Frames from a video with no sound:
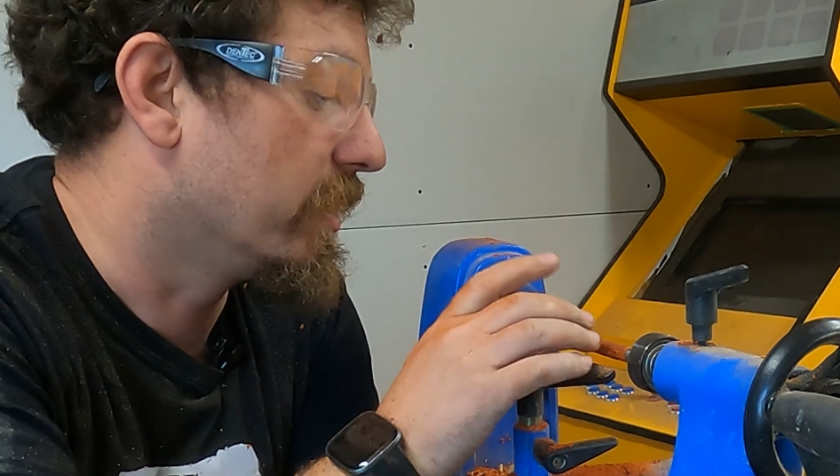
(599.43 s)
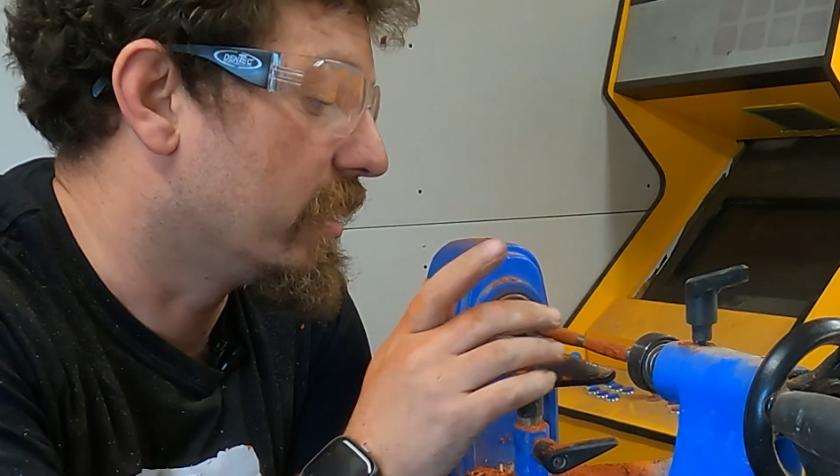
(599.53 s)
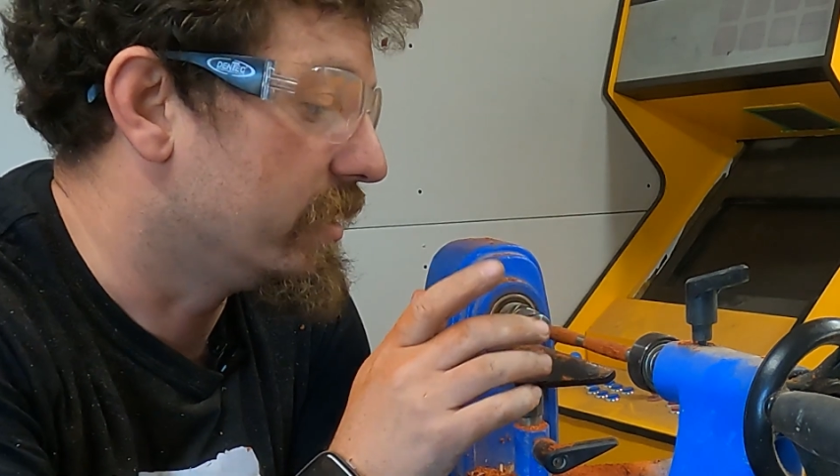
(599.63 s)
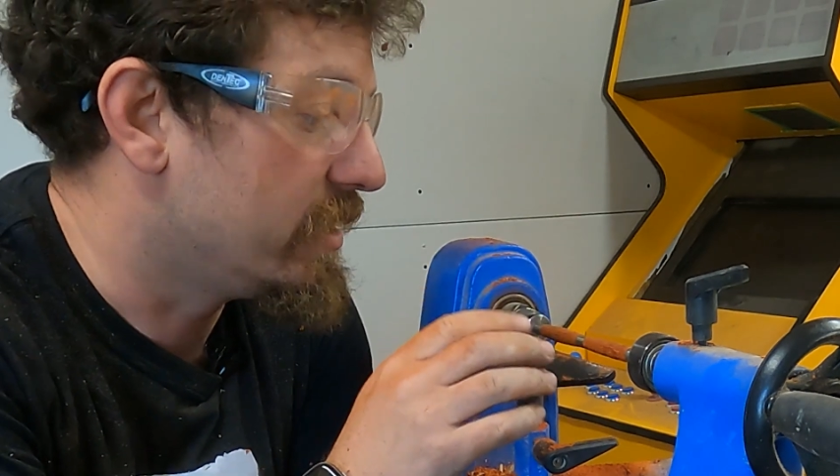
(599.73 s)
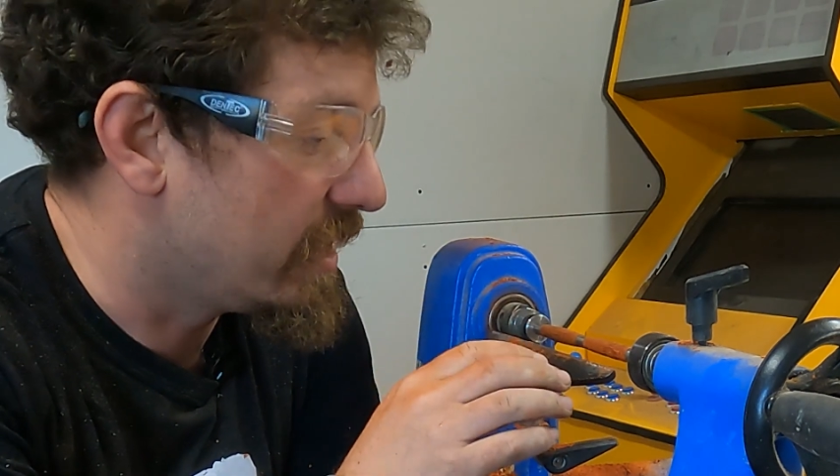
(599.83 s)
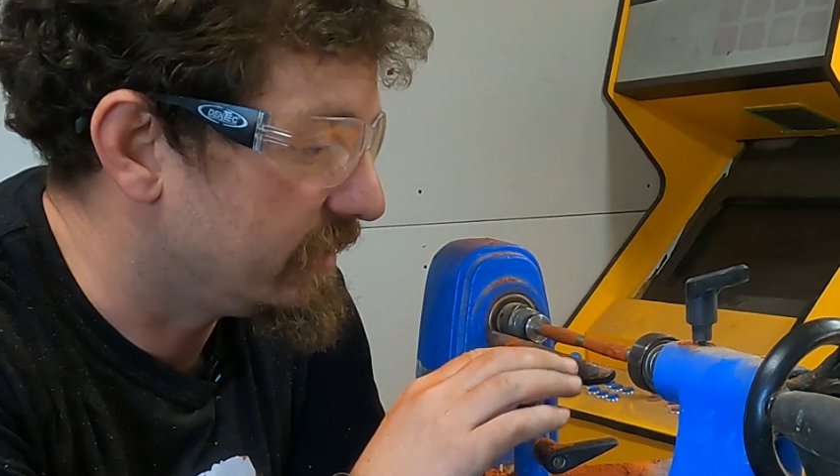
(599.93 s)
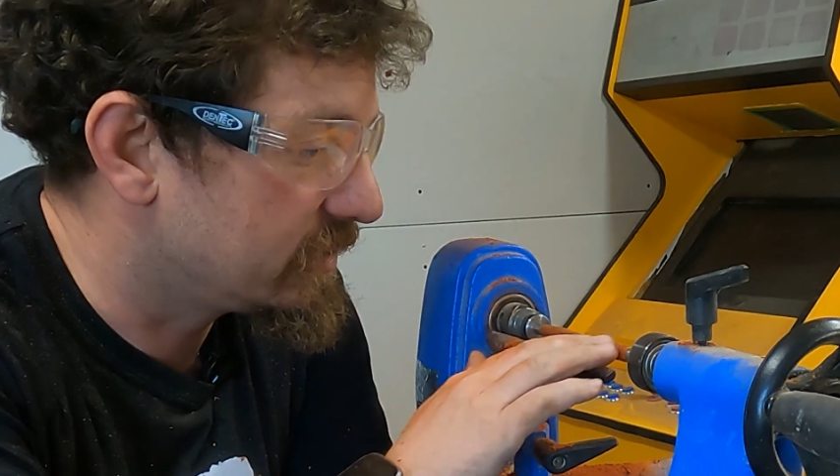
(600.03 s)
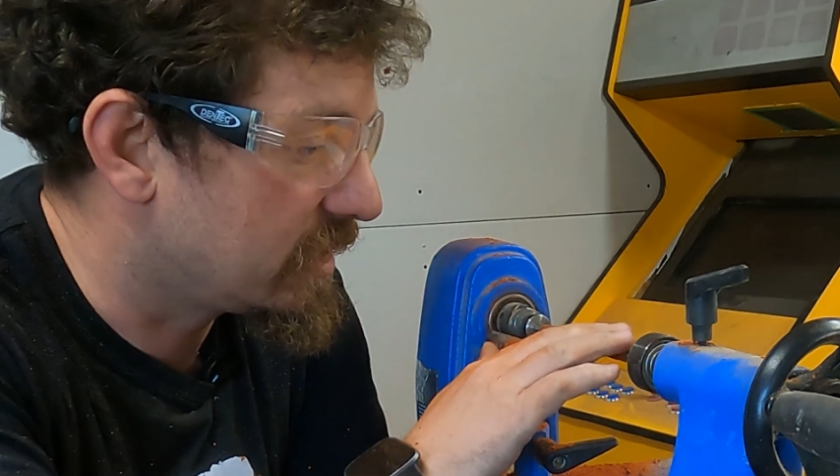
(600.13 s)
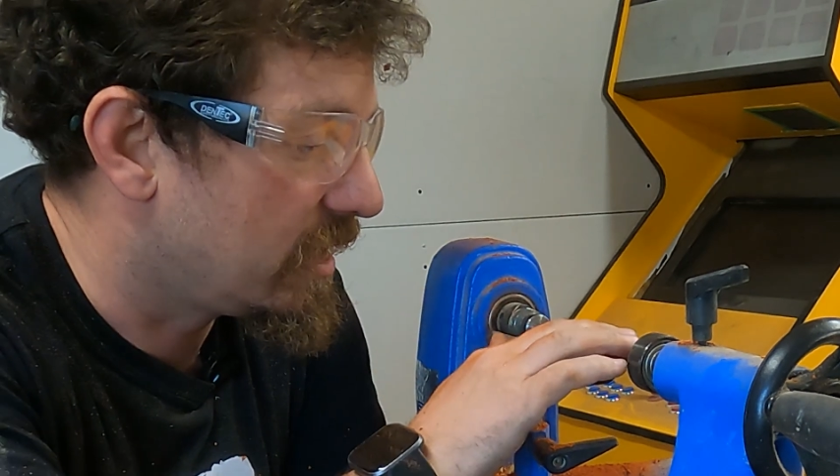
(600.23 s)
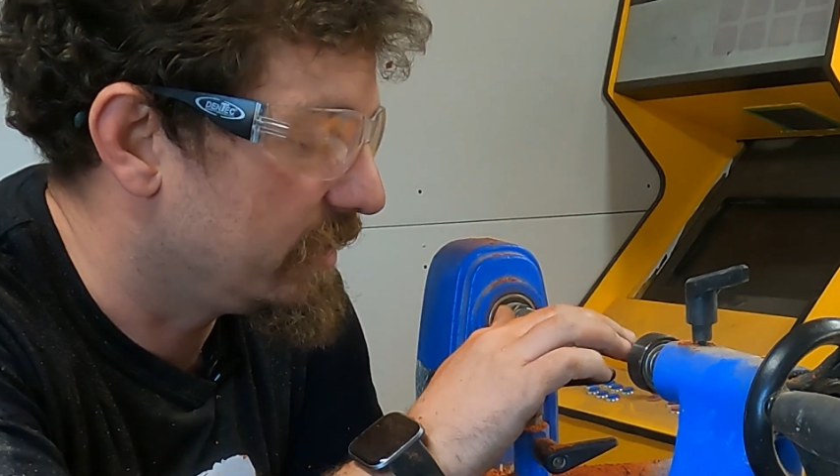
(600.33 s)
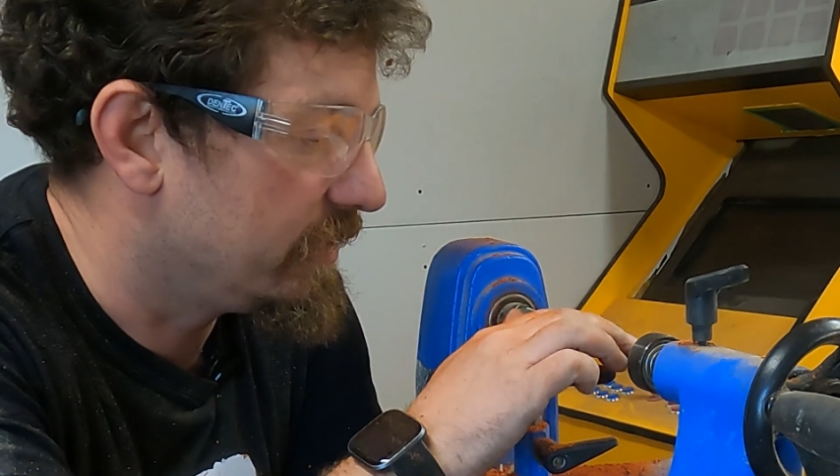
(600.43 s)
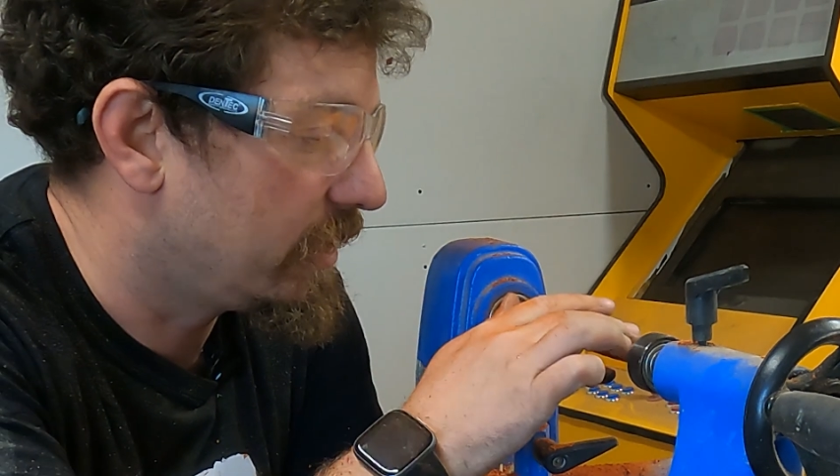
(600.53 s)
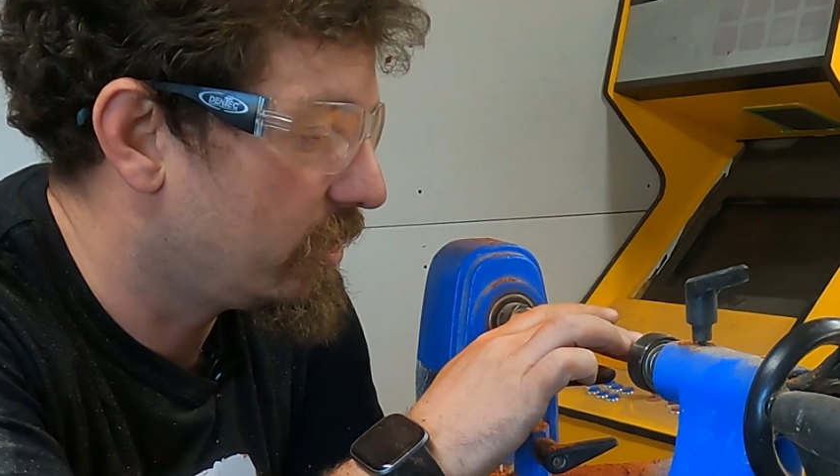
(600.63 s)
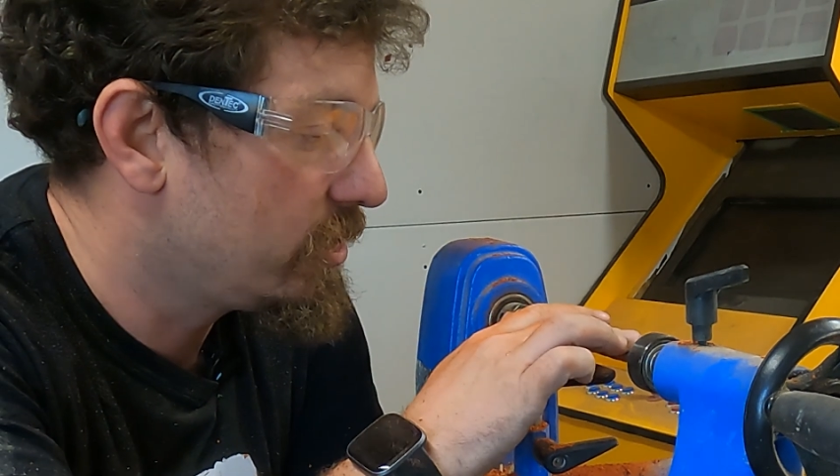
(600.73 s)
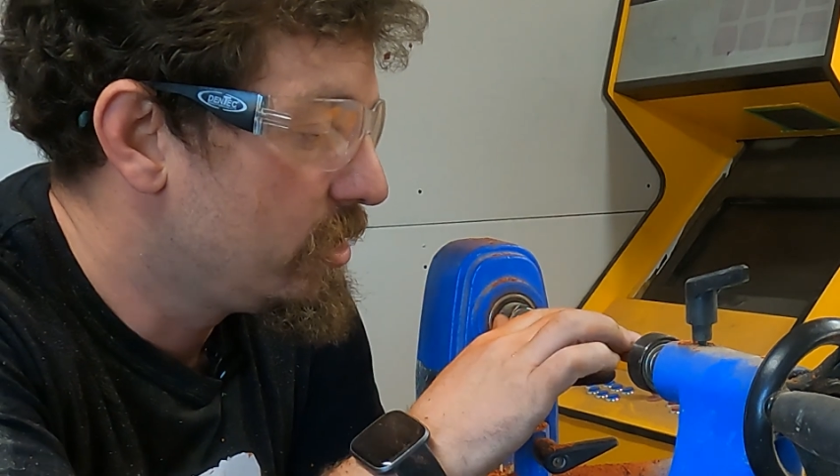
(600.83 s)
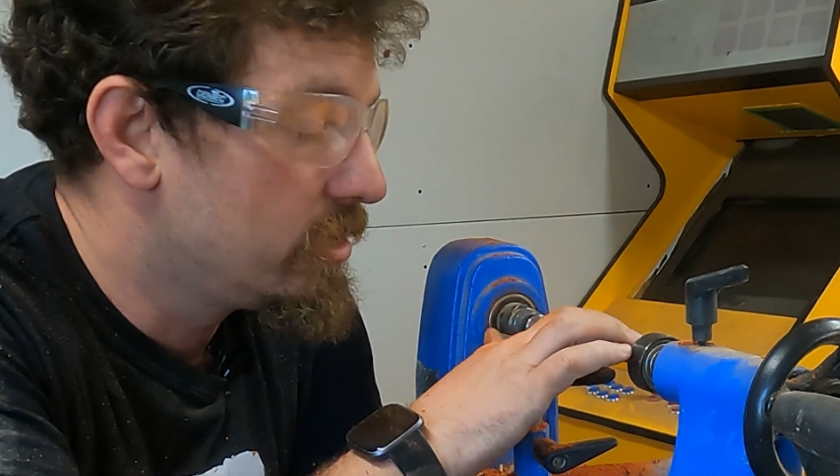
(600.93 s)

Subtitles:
I got a nice cut in there.